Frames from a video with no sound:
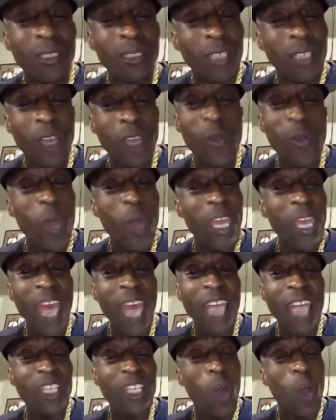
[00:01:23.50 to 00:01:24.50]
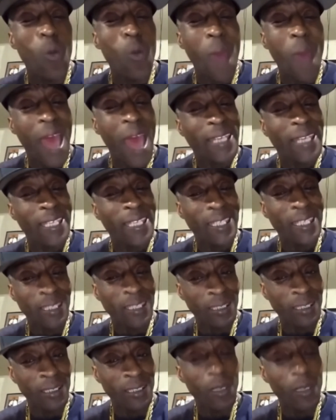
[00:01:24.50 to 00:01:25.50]
if you ain't got nobody.
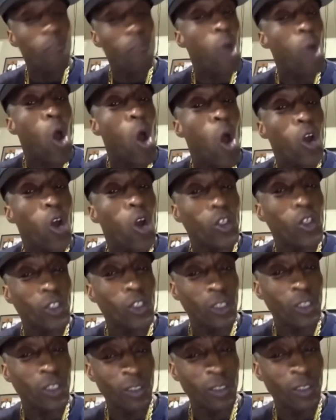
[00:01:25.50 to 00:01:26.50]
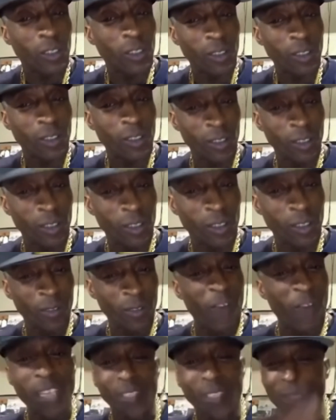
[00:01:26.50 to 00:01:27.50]
Bars. Yeah.
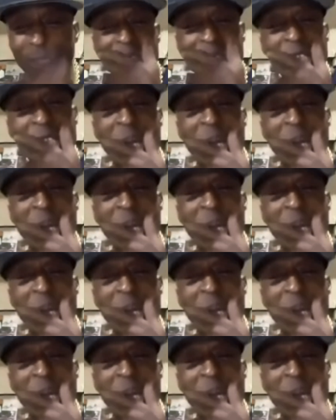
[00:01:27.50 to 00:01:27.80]
fire.